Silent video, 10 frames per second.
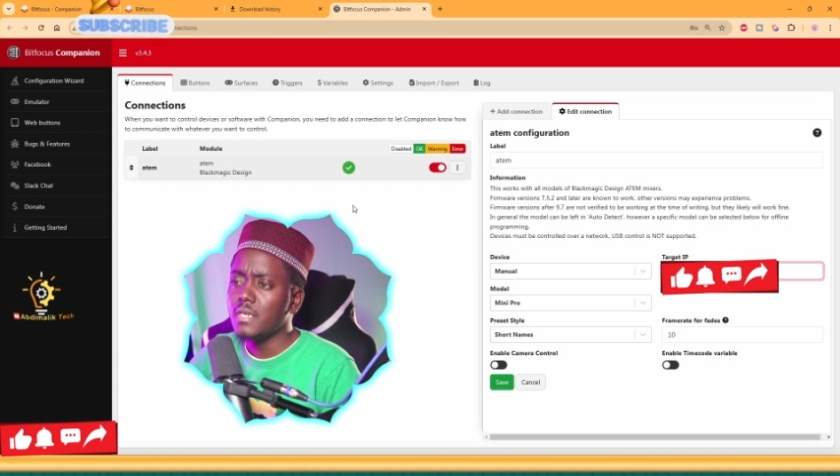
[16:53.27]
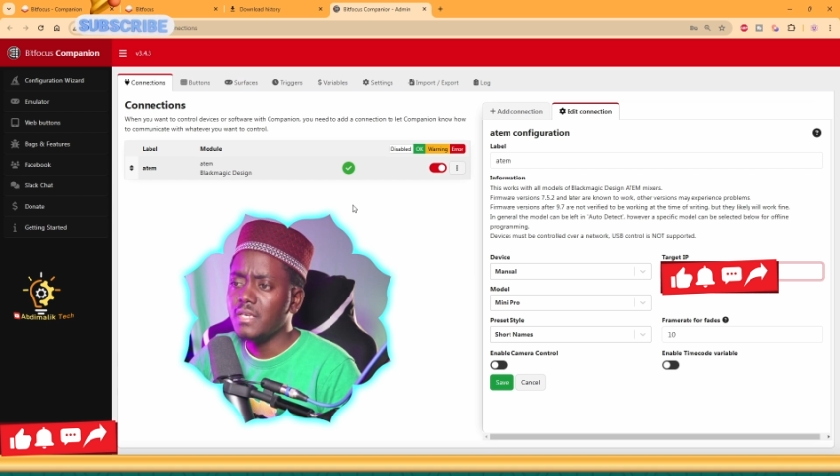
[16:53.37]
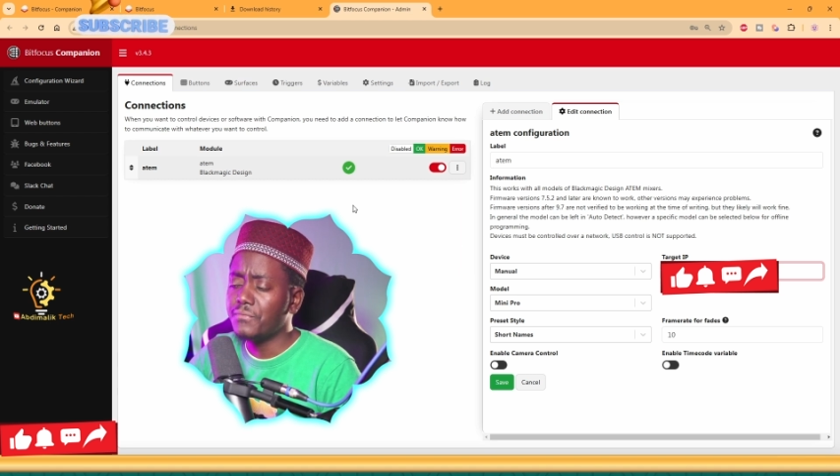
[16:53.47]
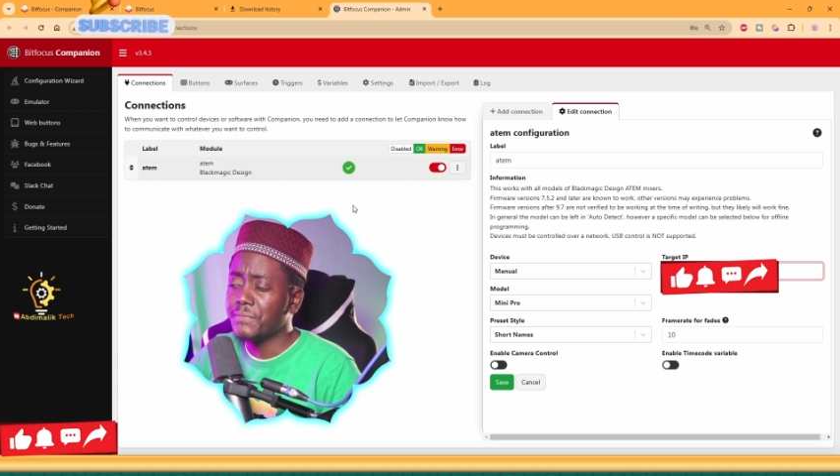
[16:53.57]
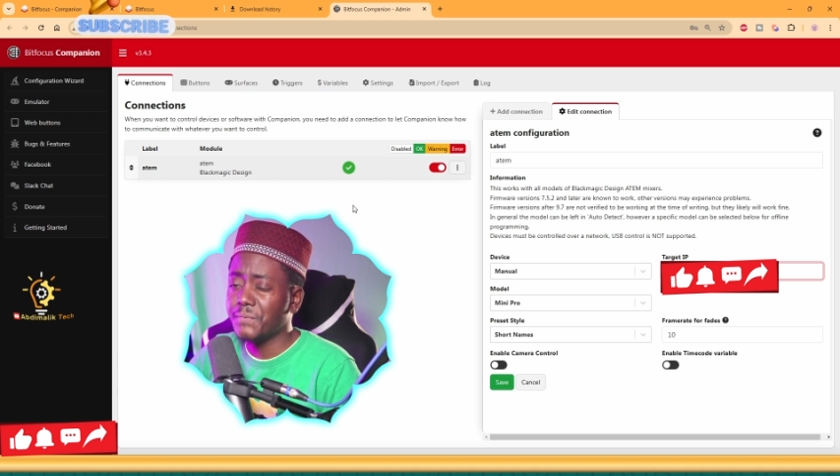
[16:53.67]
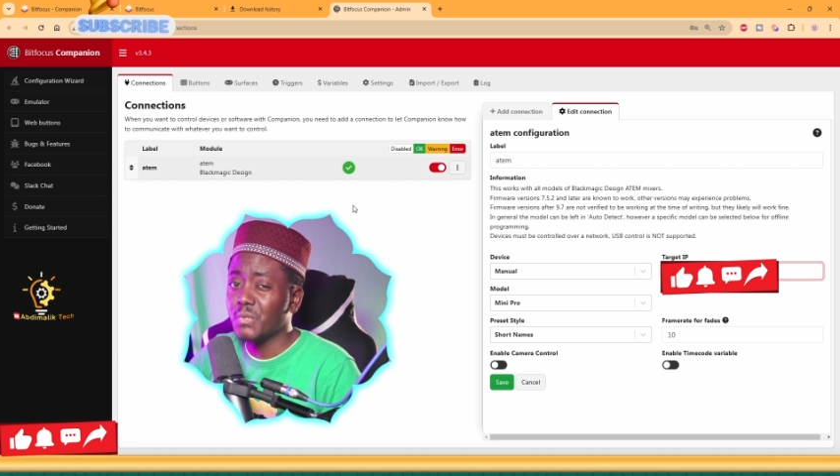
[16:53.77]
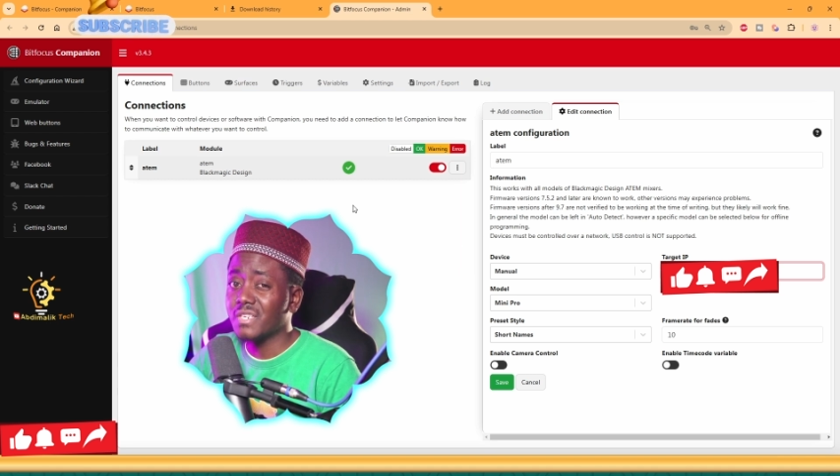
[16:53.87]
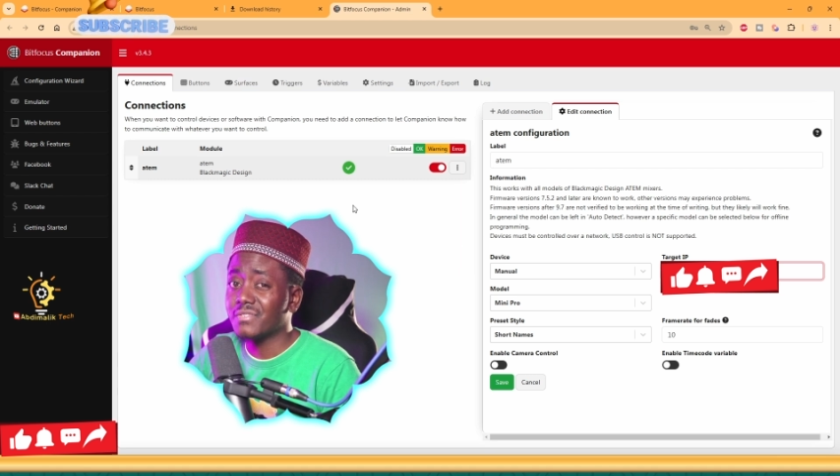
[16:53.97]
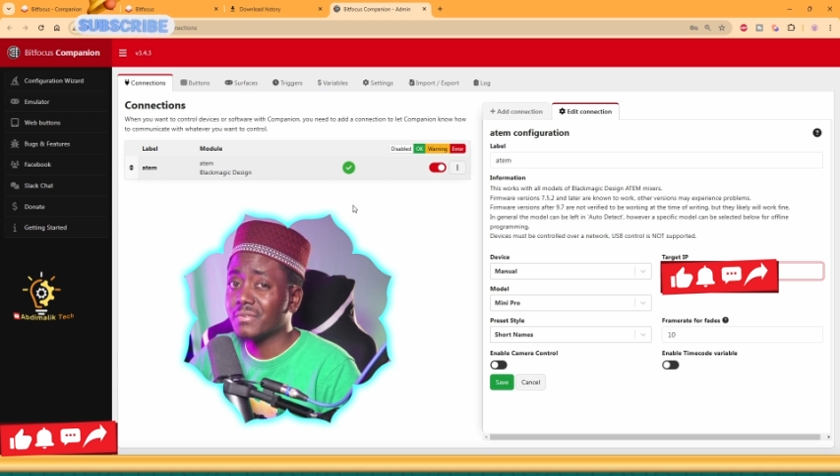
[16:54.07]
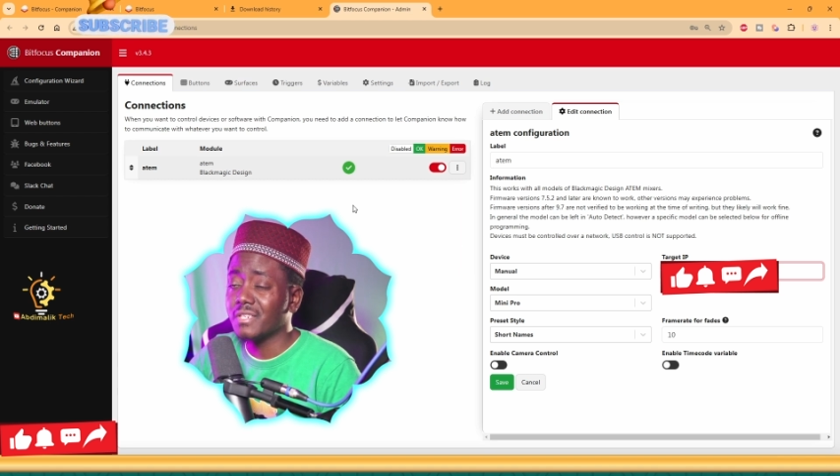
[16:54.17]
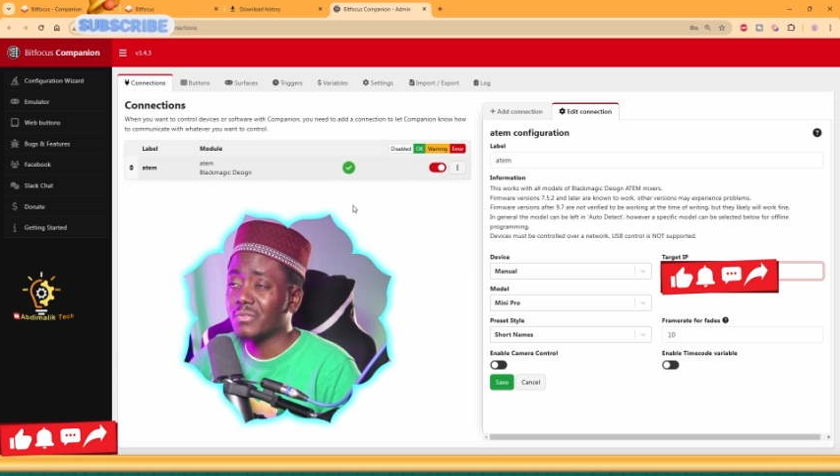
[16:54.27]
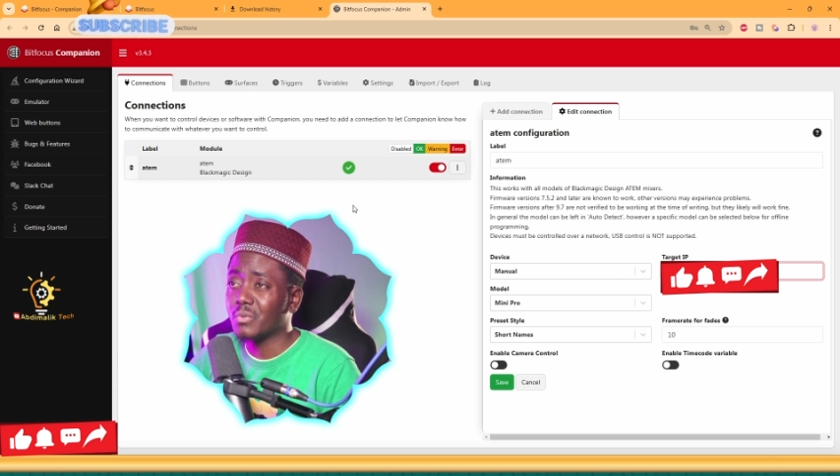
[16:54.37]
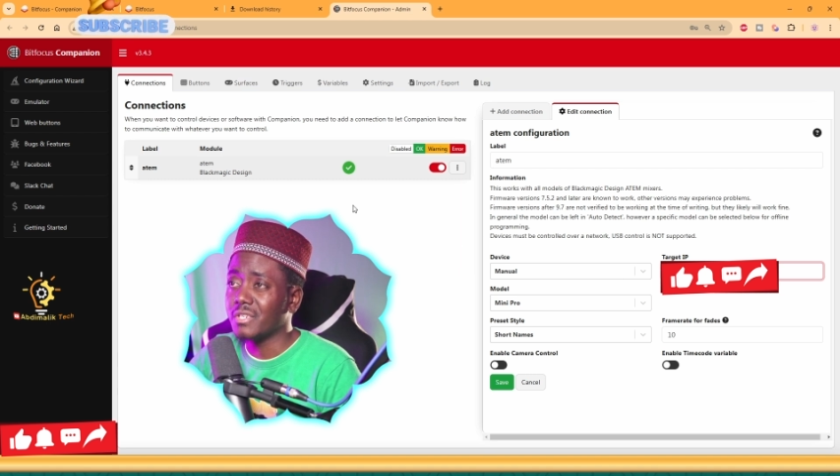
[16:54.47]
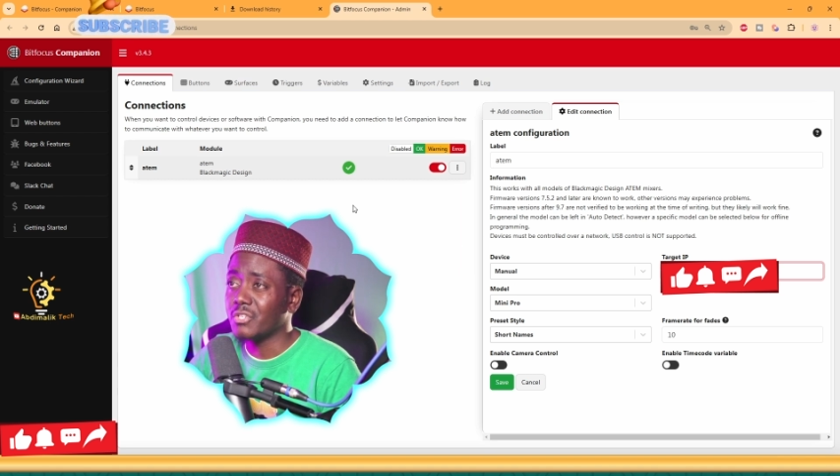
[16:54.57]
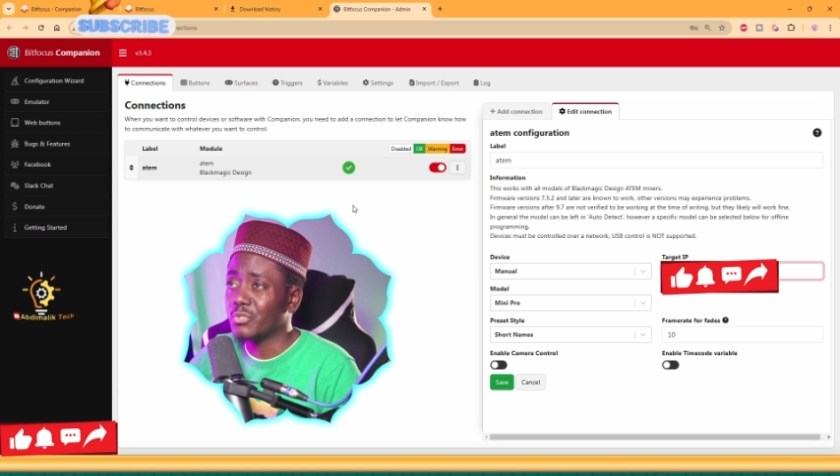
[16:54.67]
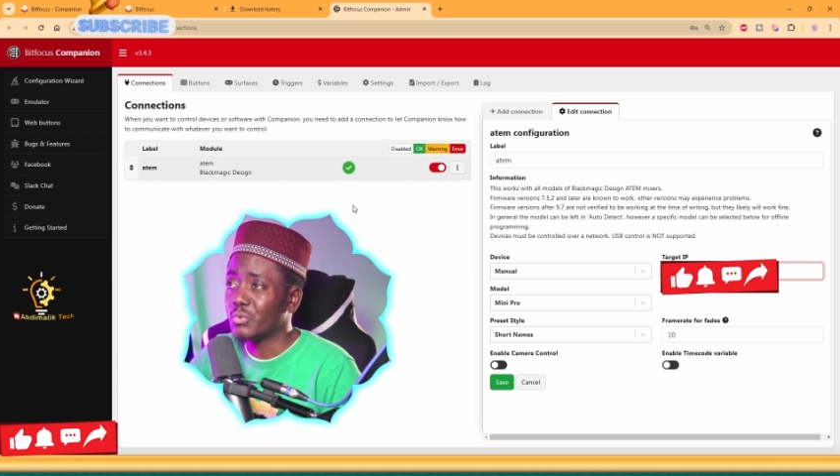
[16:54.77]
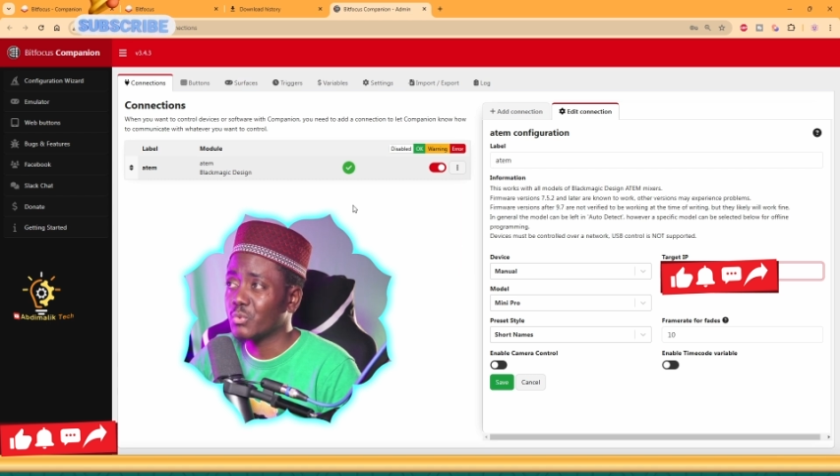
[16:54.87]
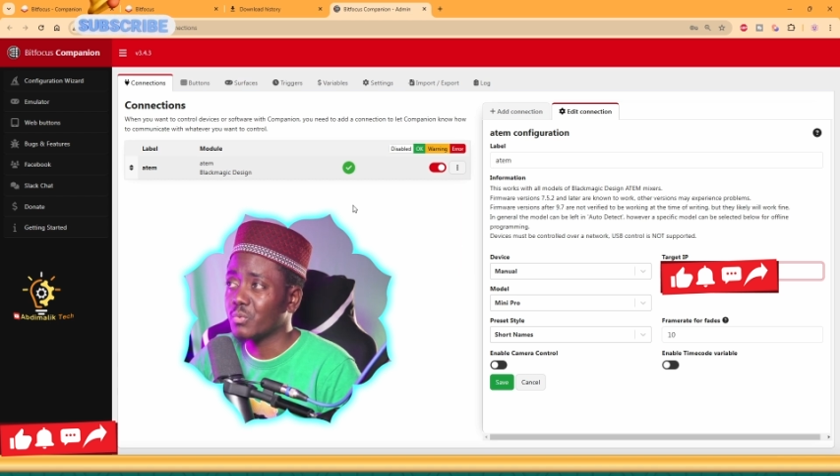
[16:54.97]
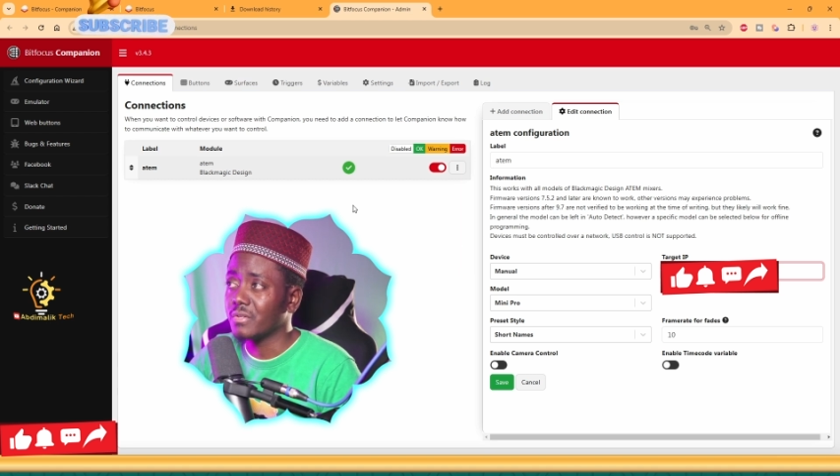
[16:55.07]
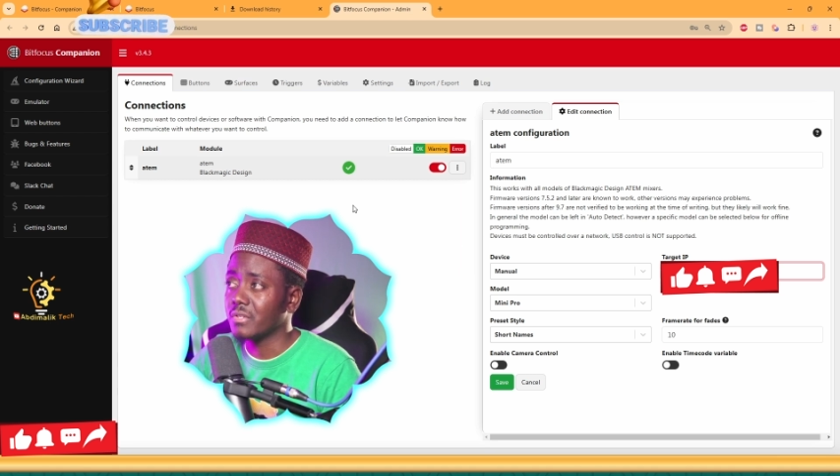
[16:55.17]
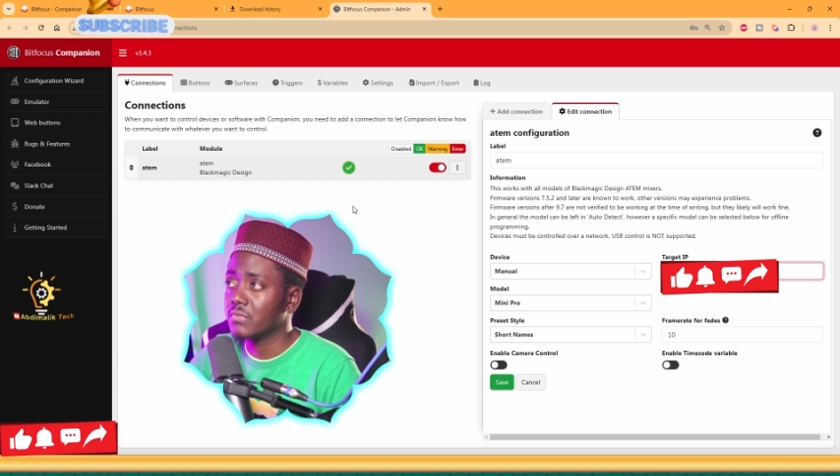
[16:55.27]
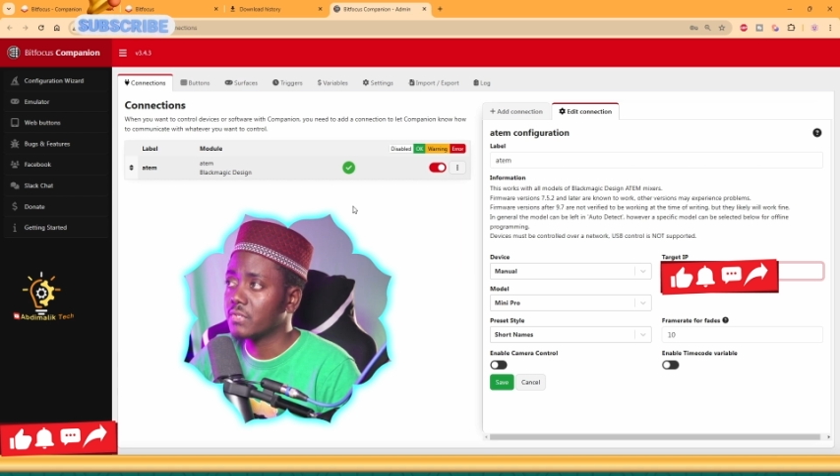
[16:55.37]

if you guys run into any issues with this,